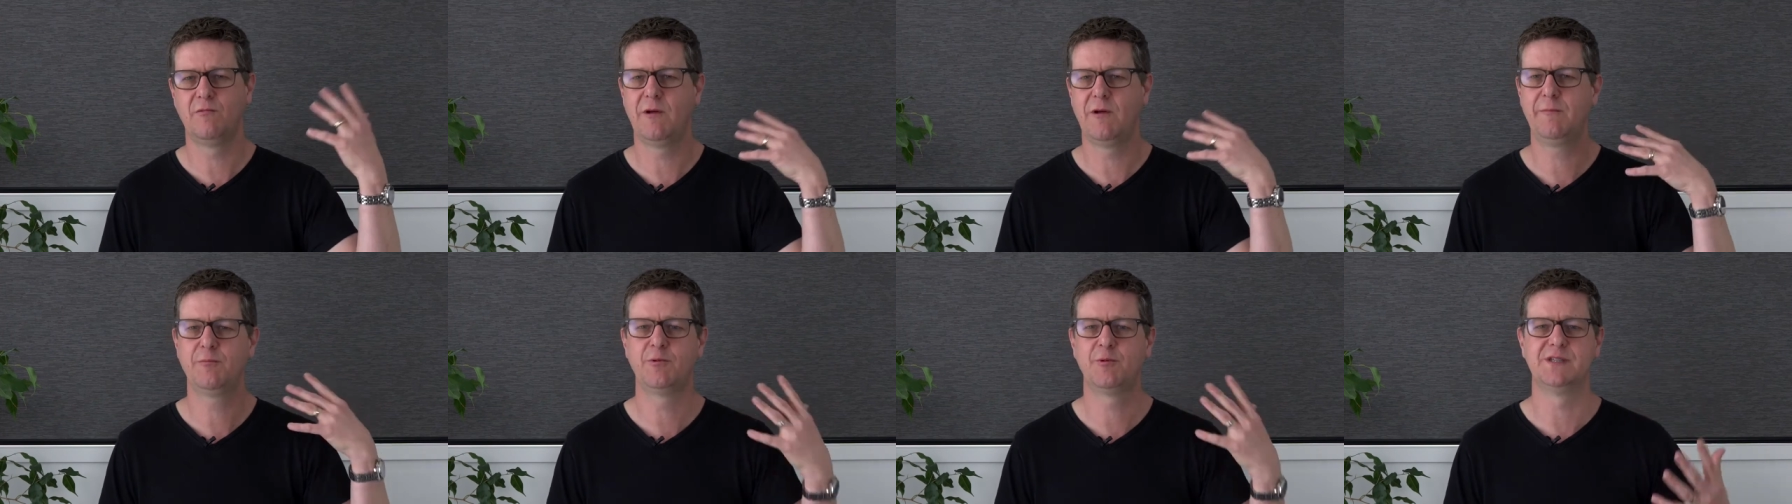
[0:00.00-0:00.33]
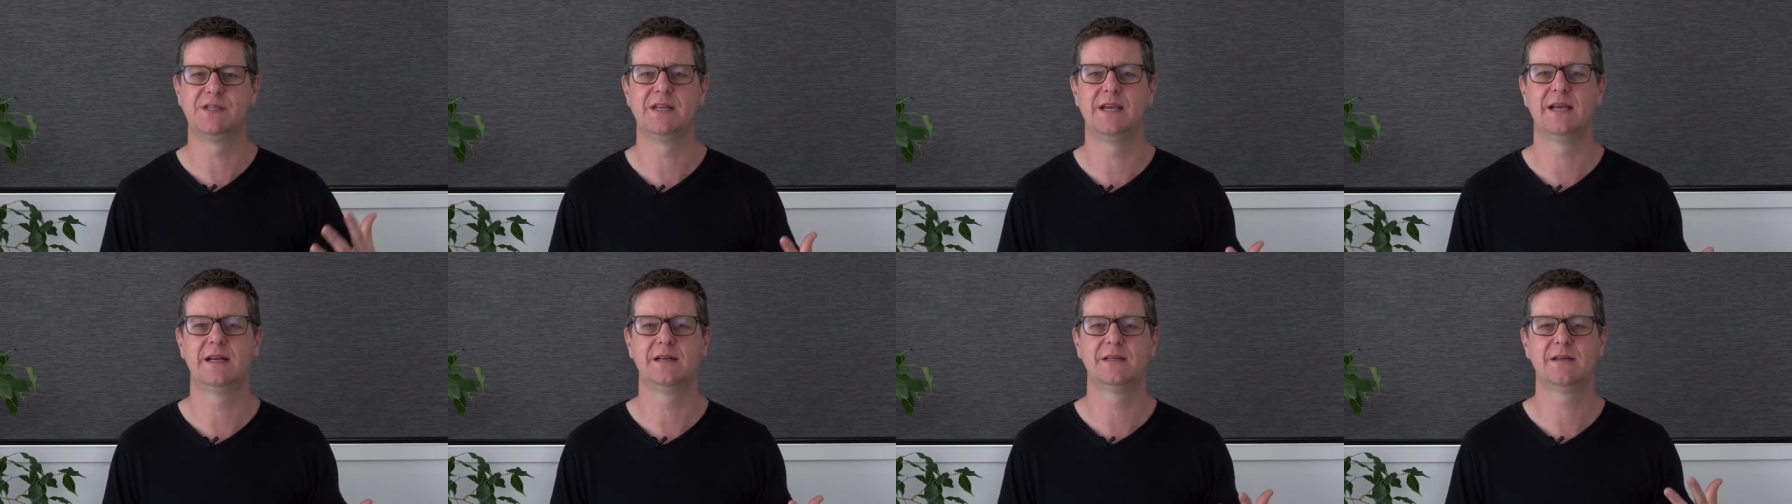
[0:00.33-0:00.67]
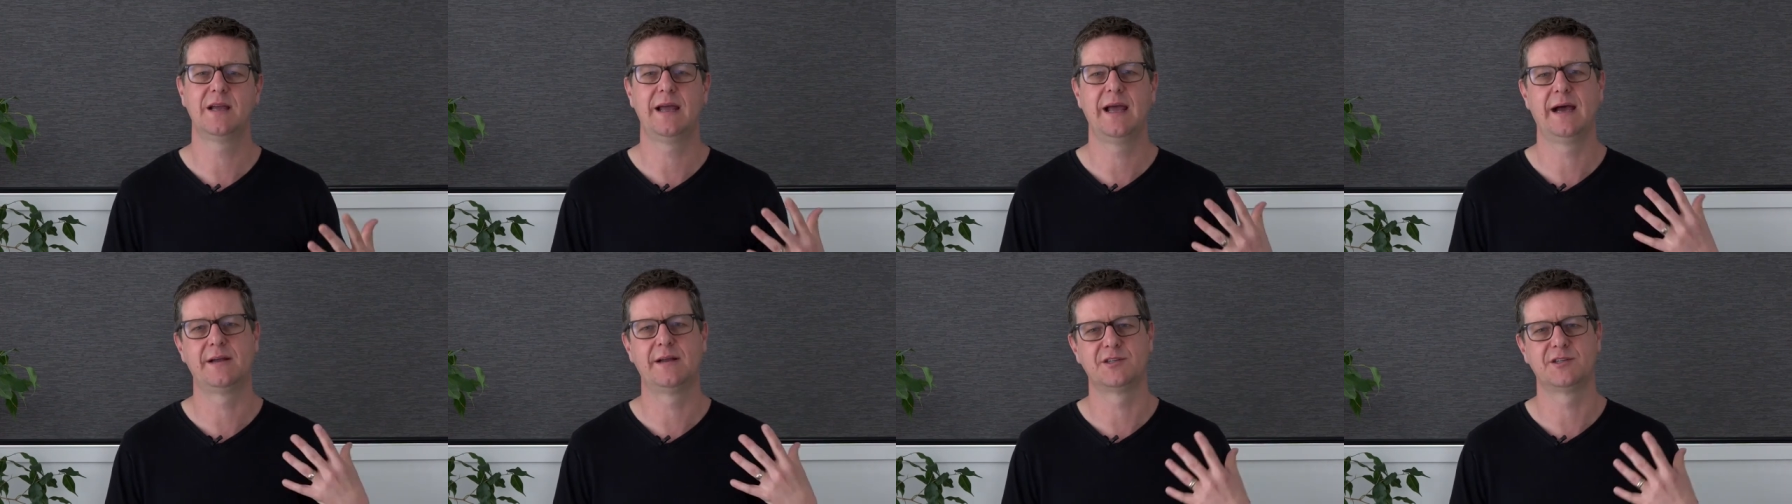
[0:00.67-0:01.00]
represent
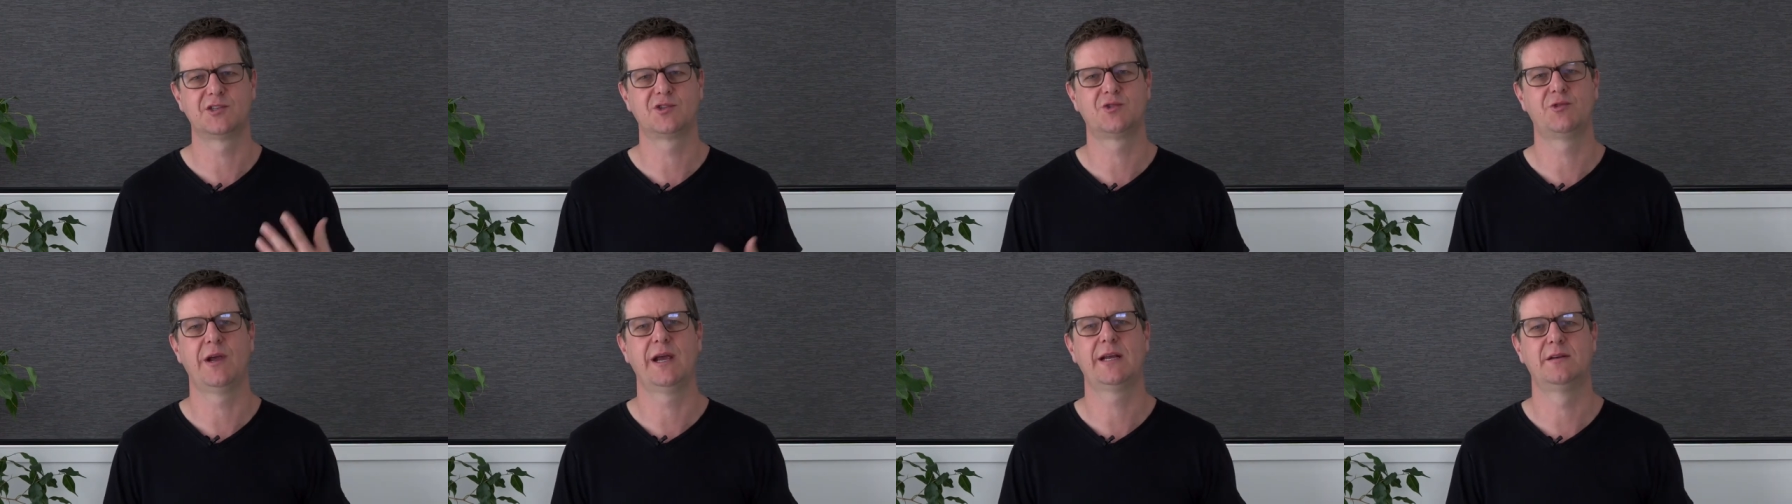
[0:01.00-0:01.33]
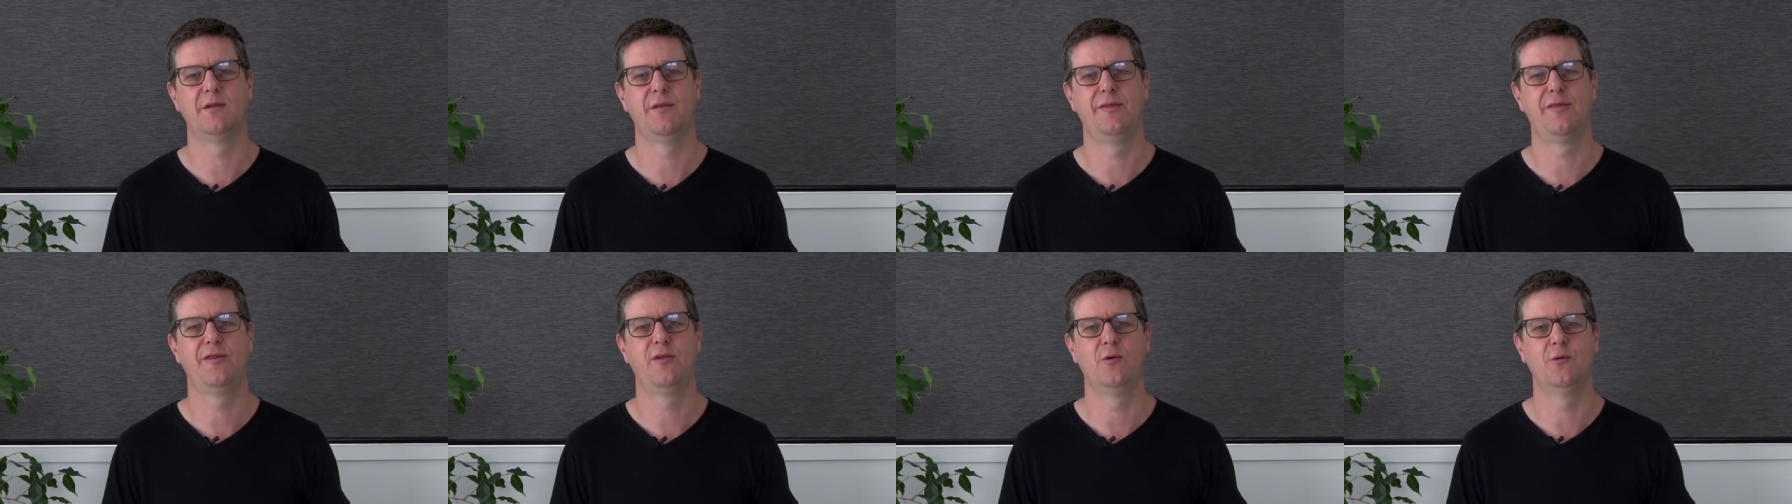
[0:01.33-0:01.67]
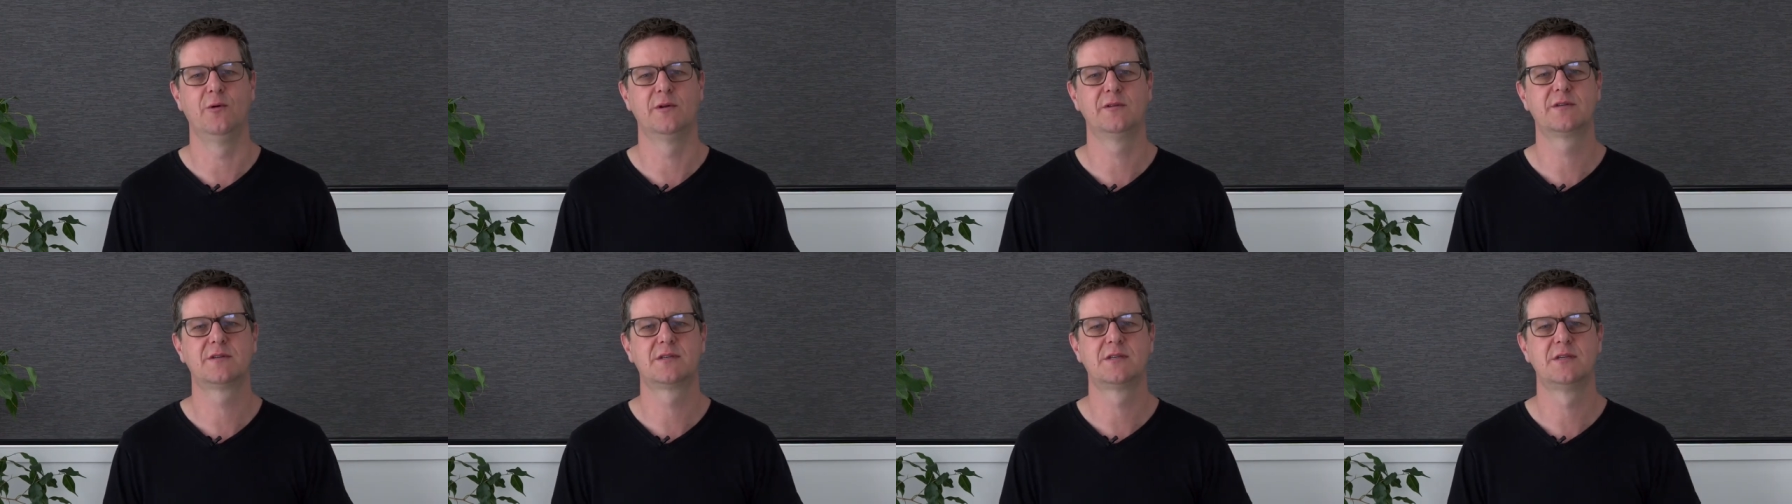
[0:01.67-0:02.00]
our distracted
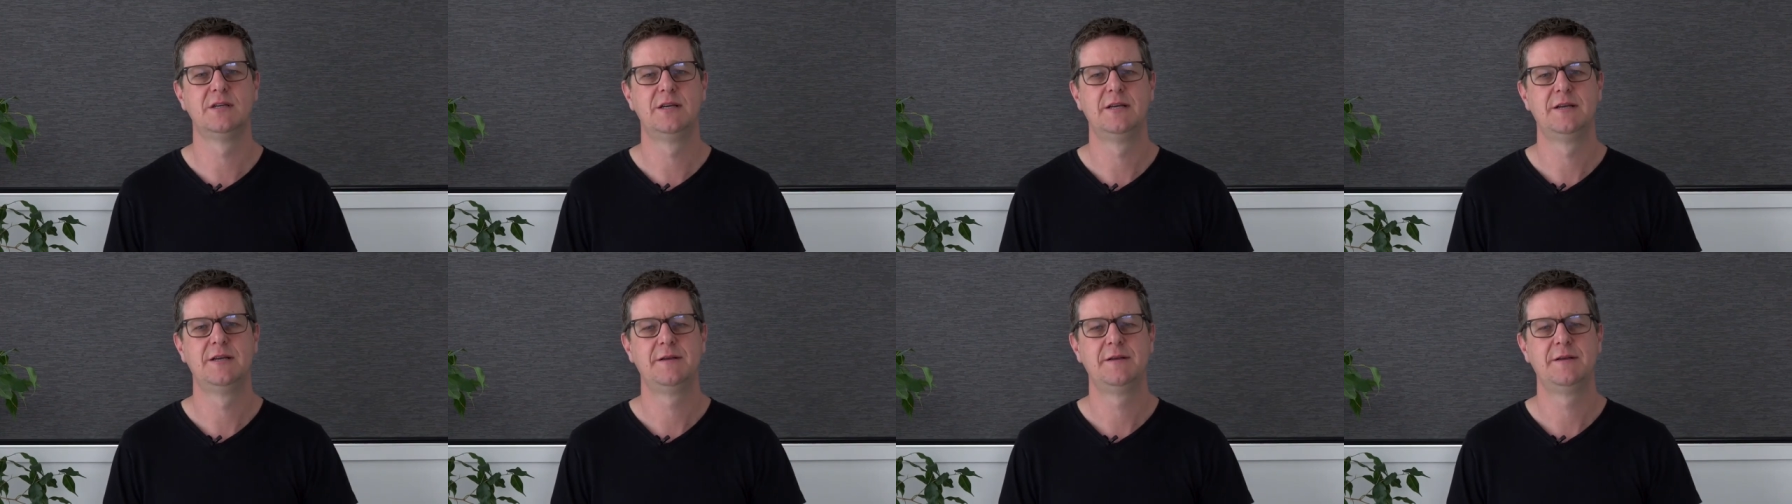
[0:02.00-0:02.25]
thoughts.